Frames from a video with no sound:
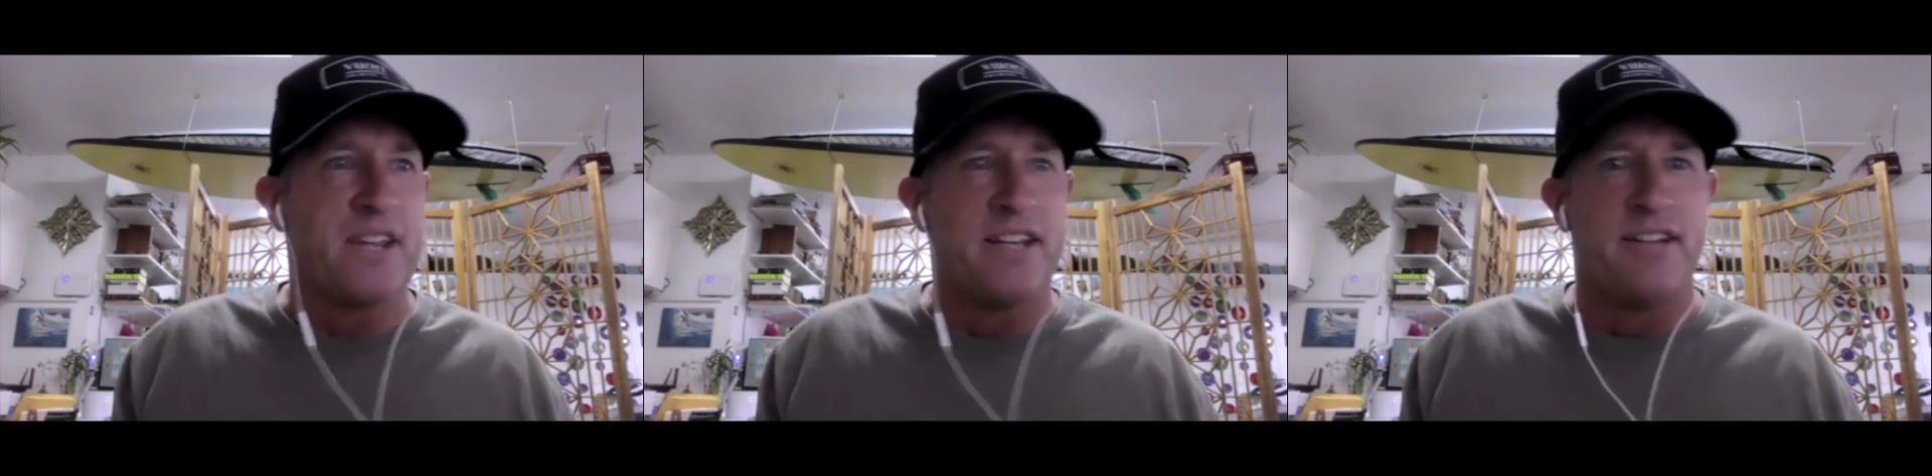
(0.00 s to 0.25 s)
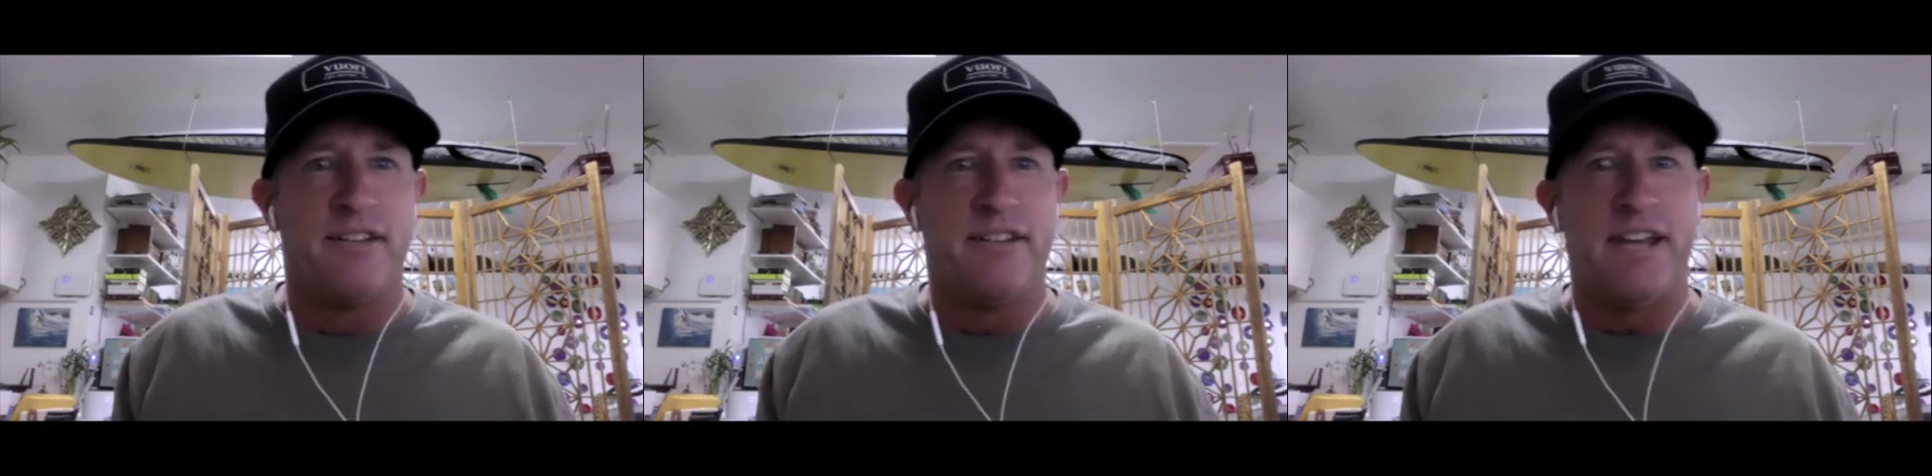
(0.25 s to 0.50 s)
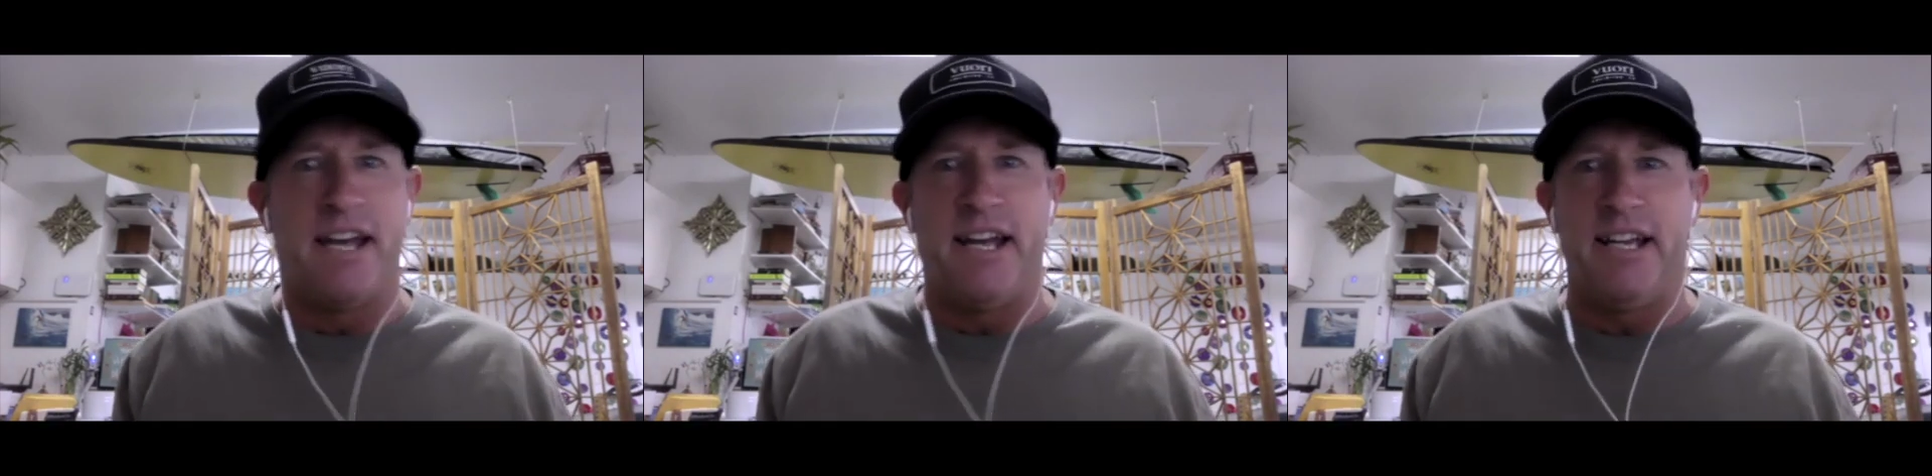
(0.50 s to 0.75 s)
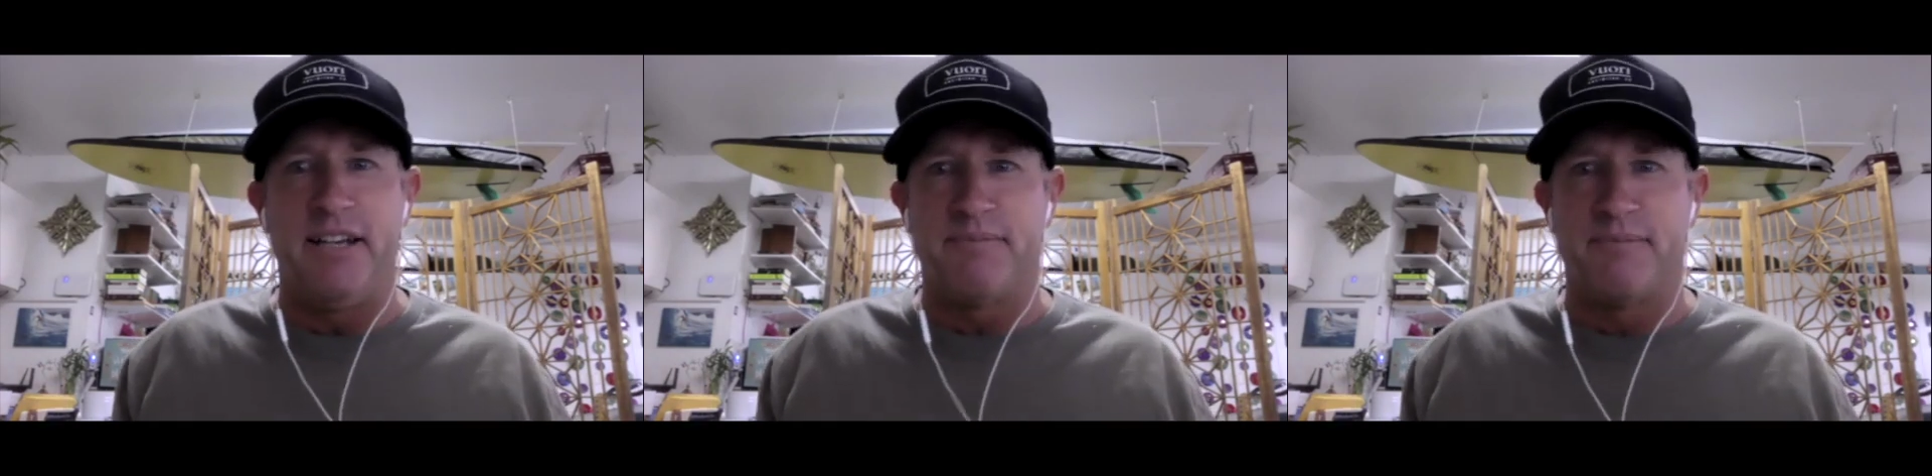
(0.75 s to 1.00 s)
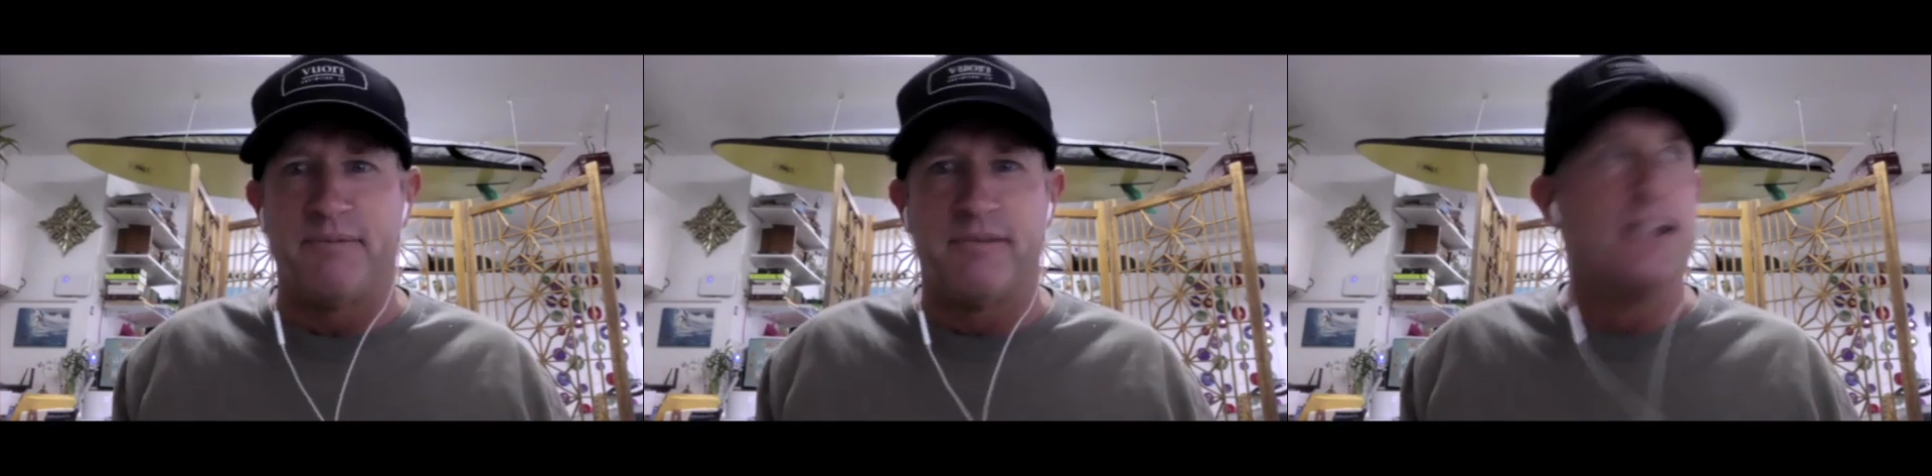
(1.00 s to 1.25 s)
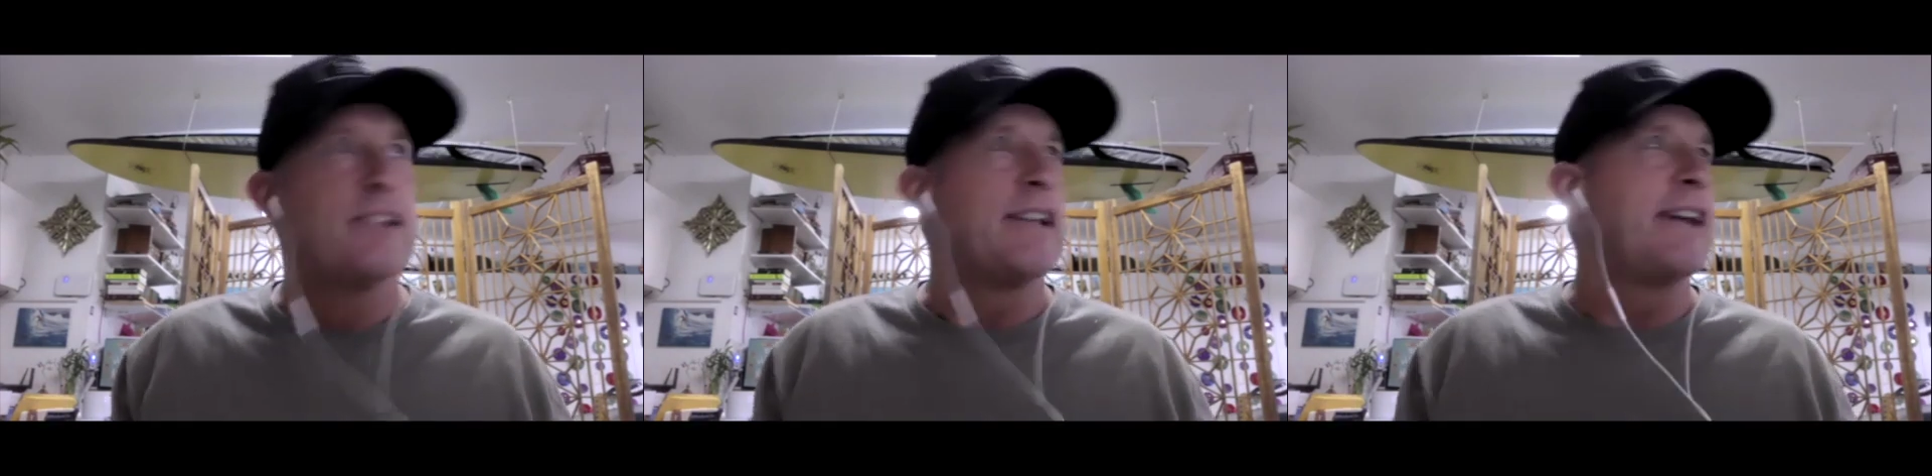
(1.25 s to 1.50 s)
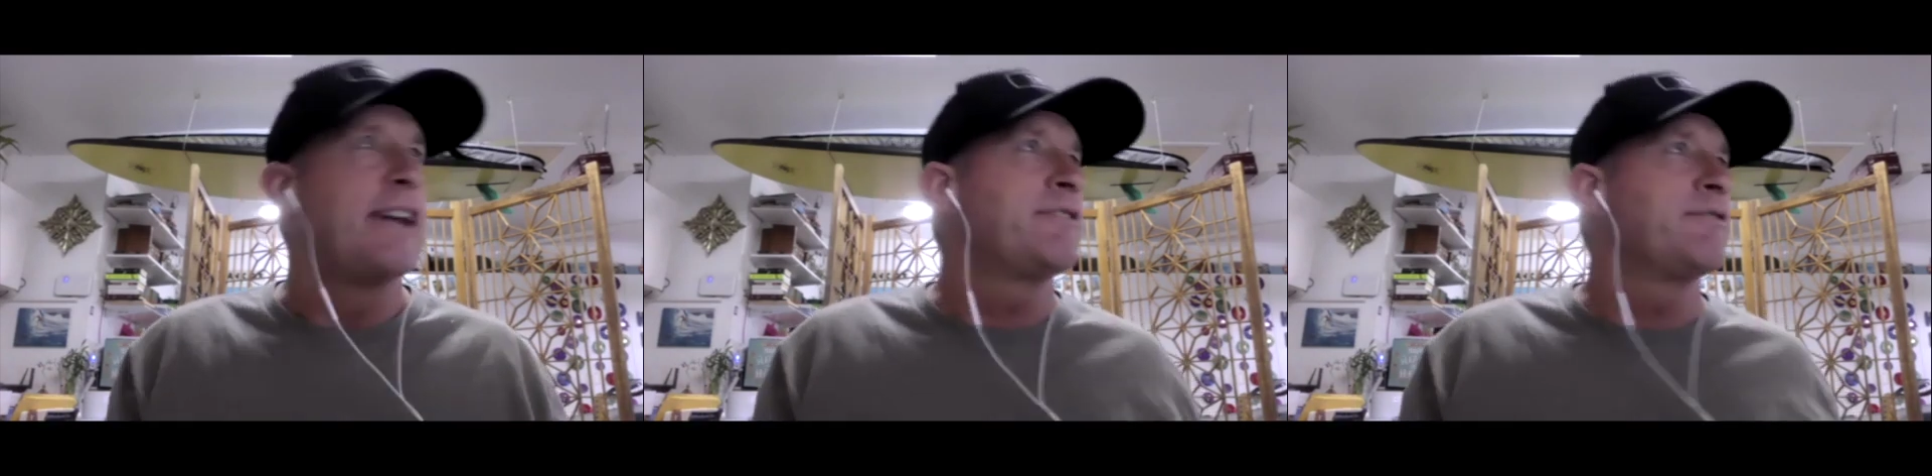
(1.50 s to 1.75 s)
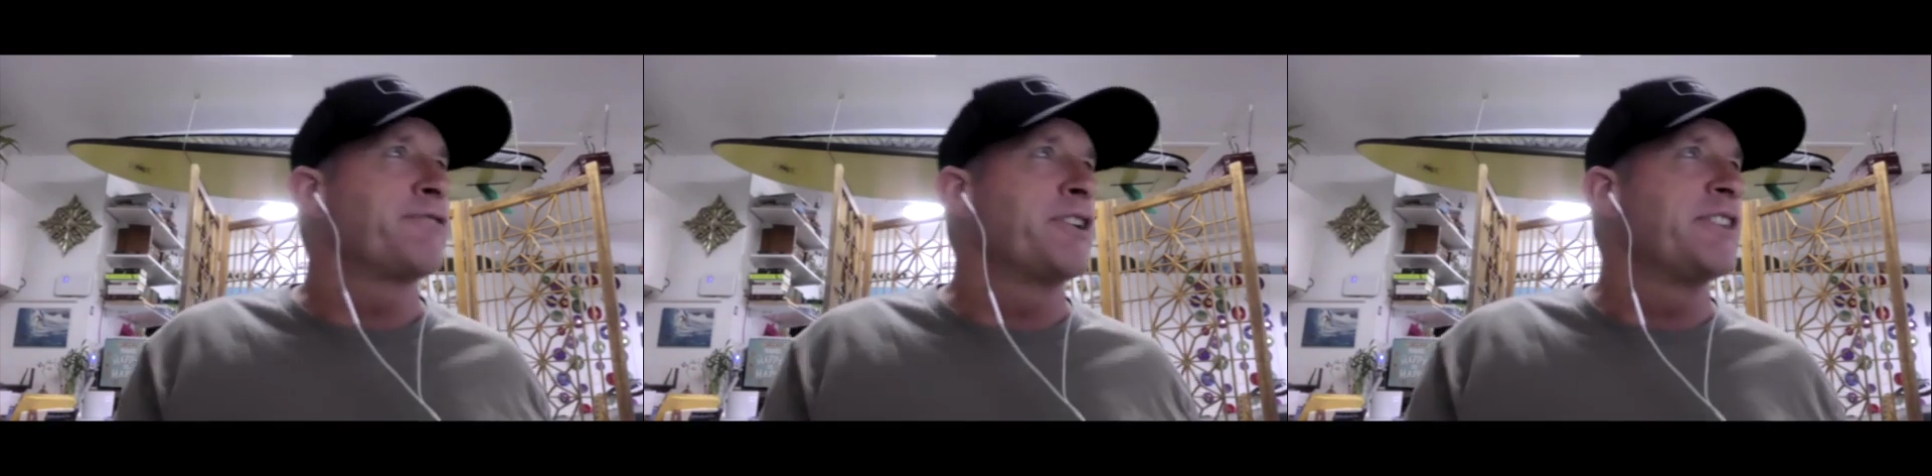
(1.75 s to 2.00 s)

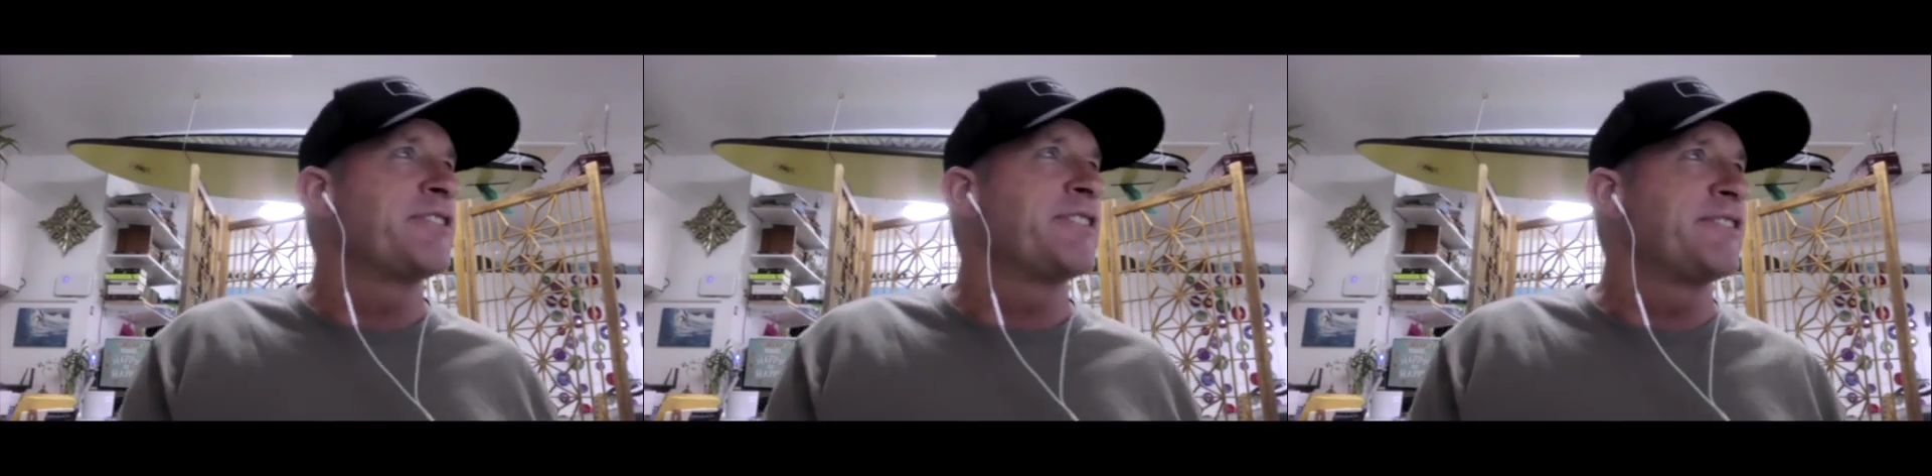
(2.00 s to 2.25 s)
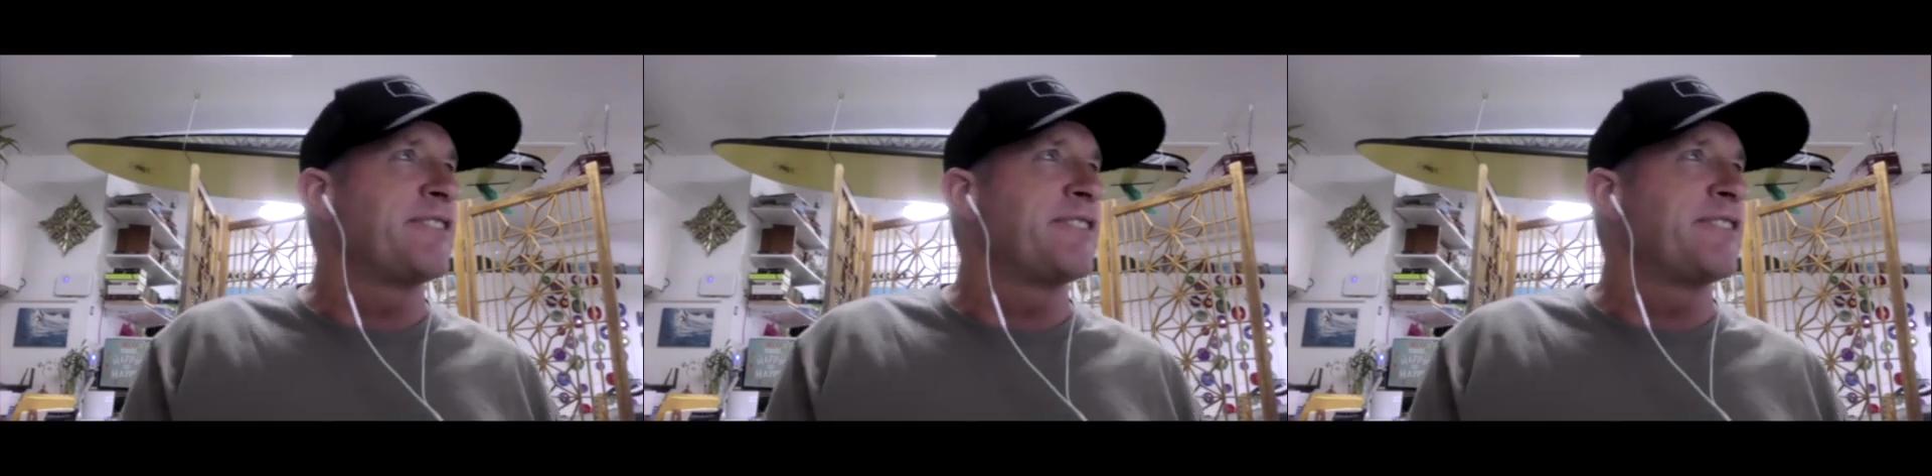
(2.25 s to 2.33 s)
for instance,